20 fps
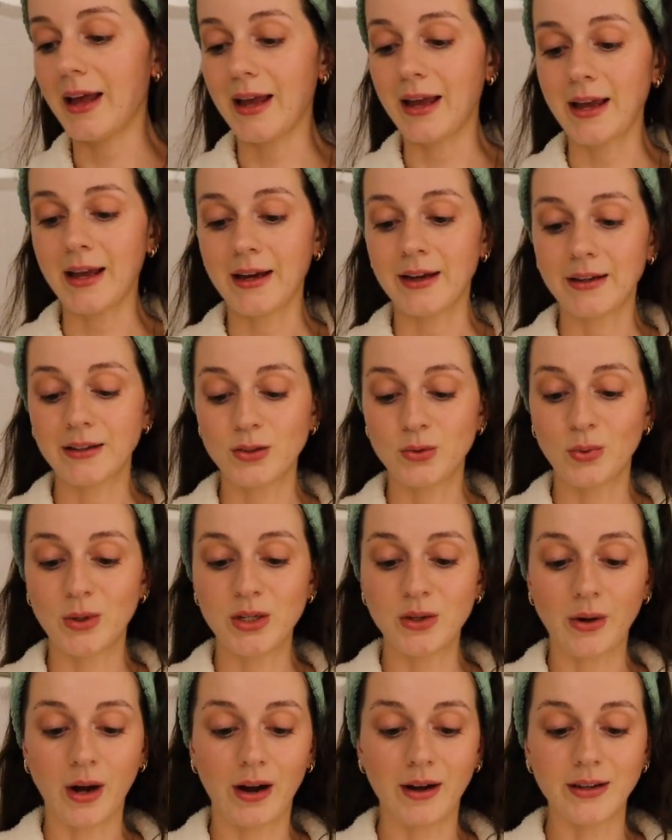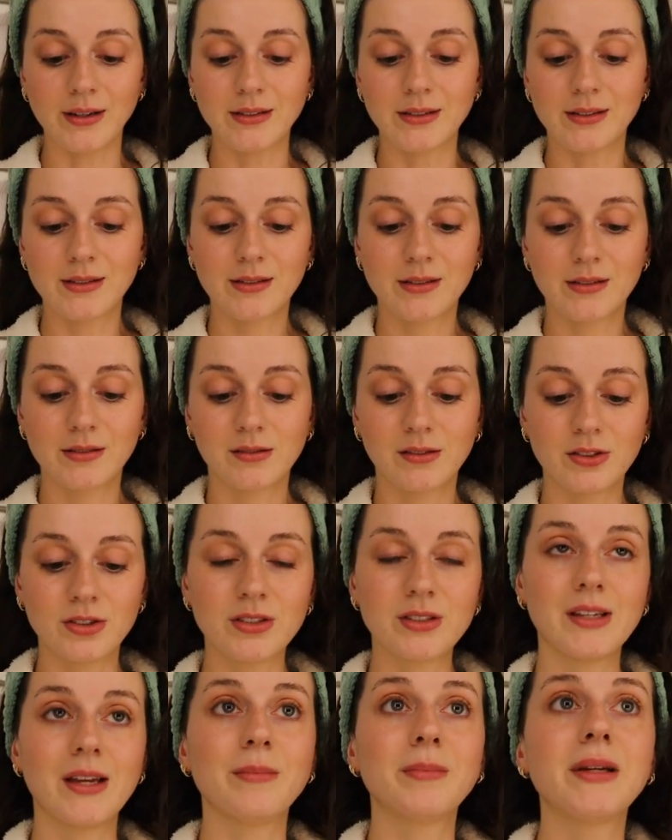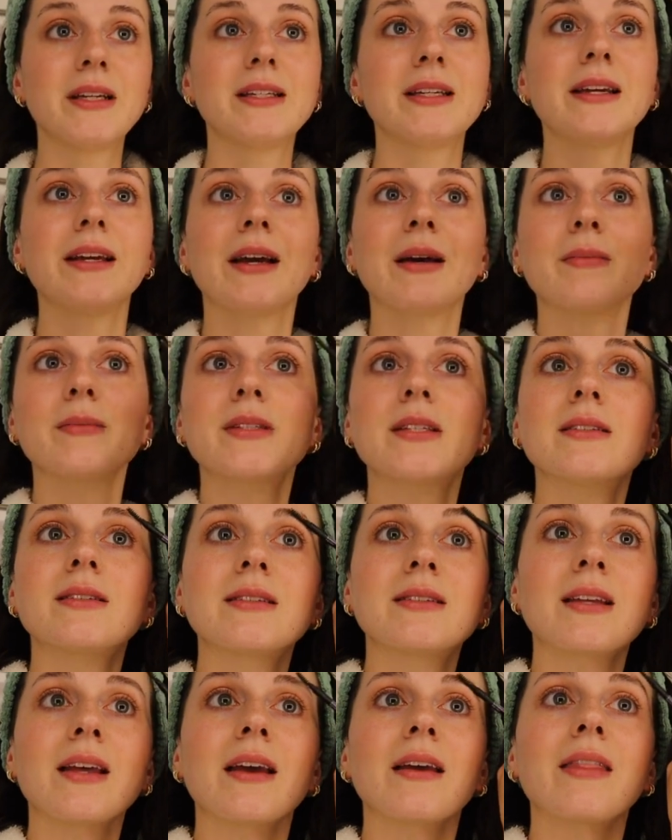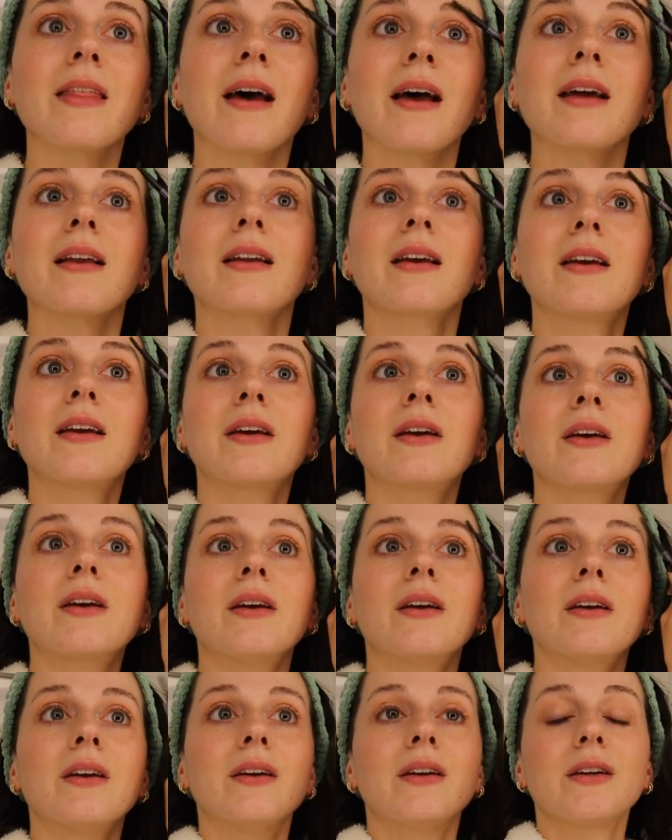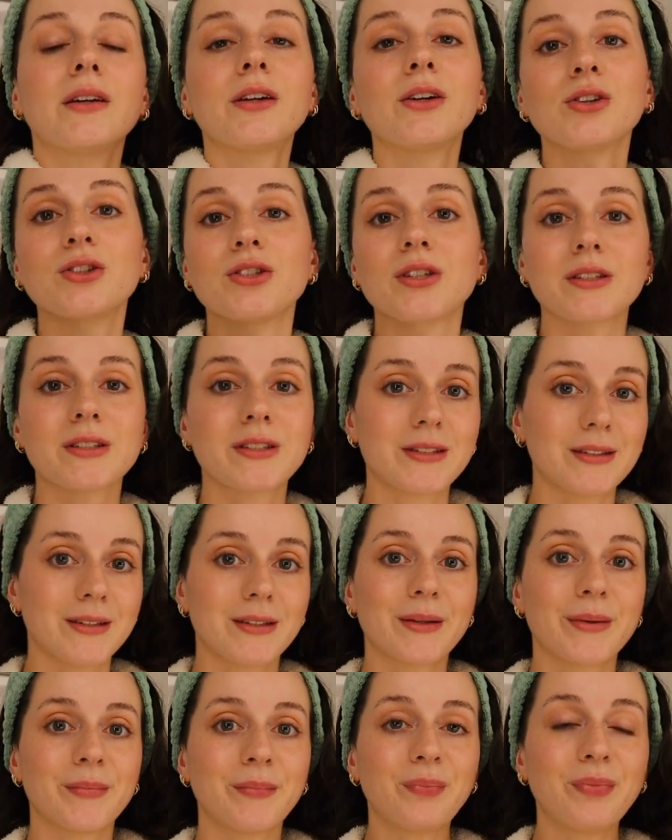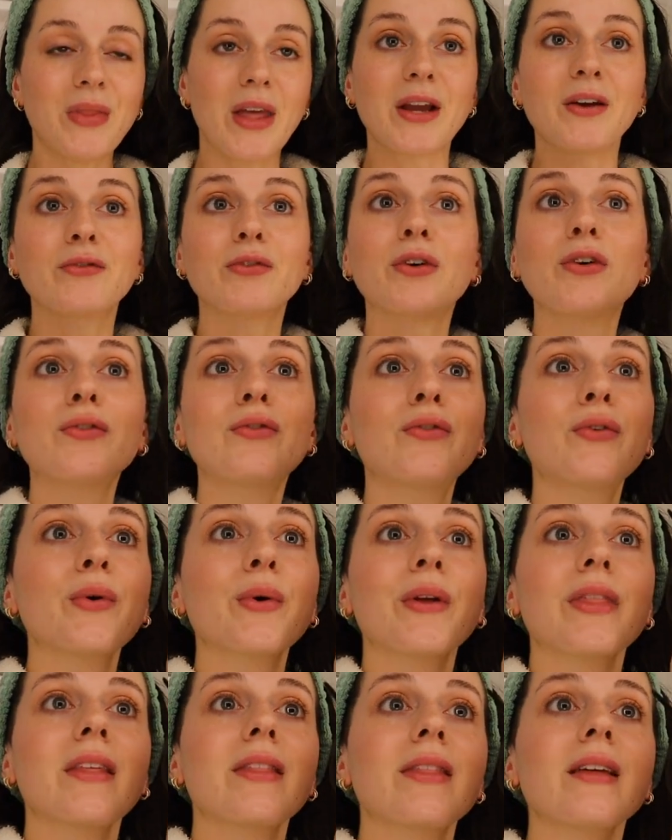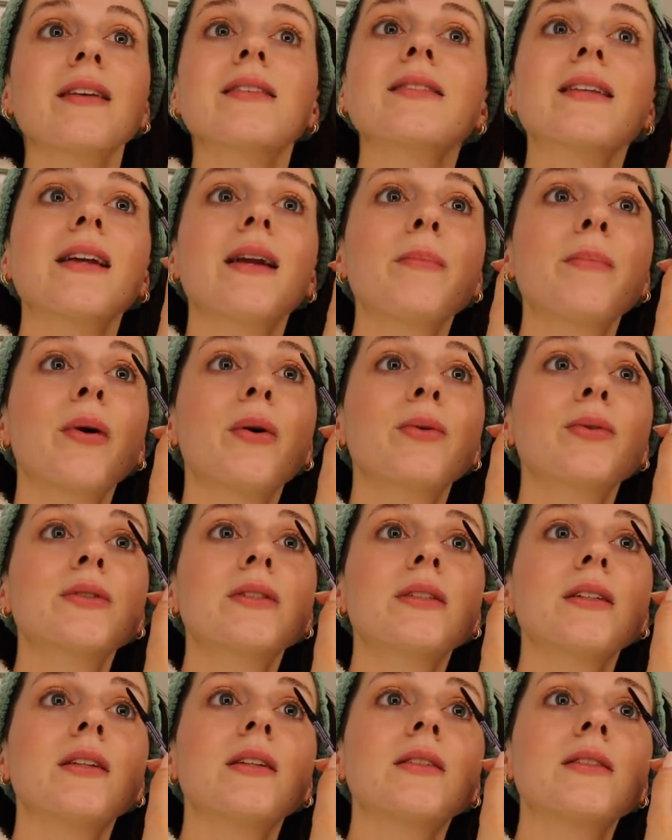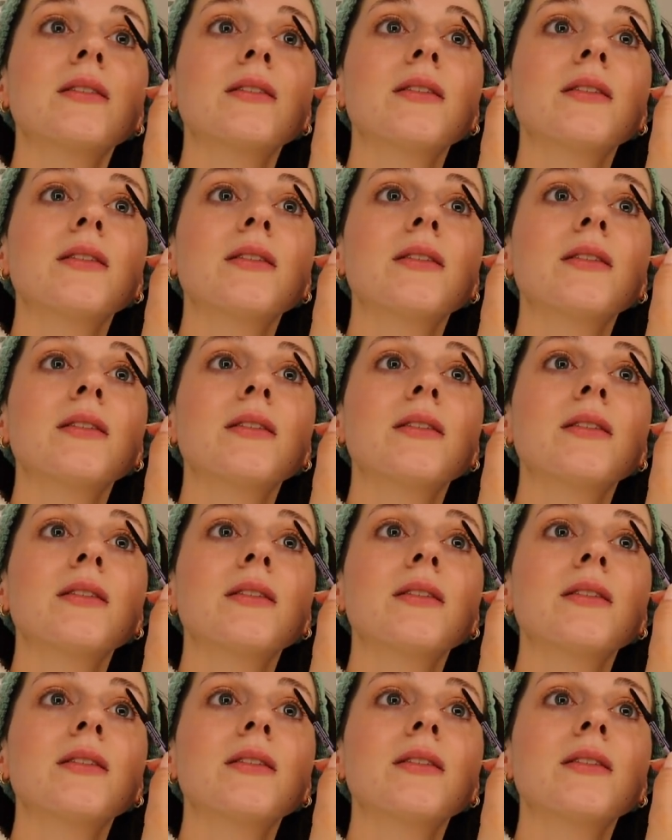and when you guys just send me DMs and say that you're just thankful for the things that I post it